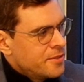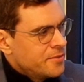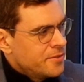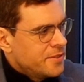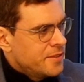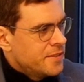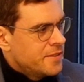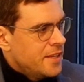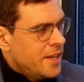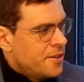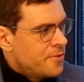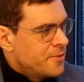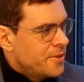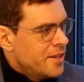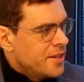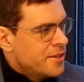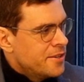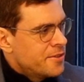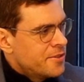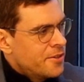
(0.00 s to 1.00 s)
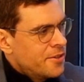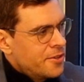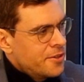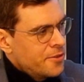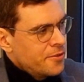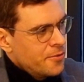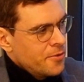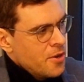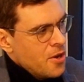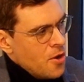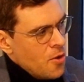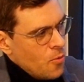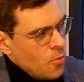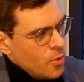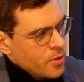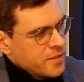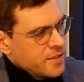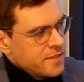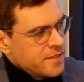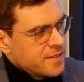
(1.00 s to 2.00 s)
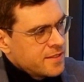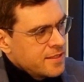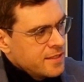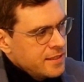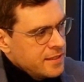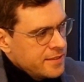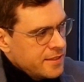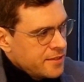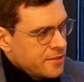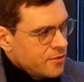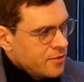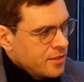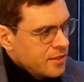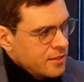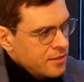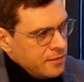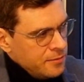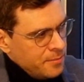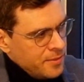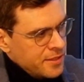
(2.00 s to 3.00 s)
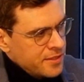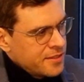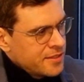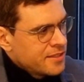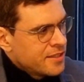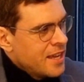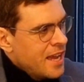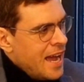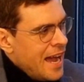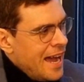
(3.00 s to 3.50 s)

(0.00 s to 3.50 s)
into this area, or was it still that you're a little bit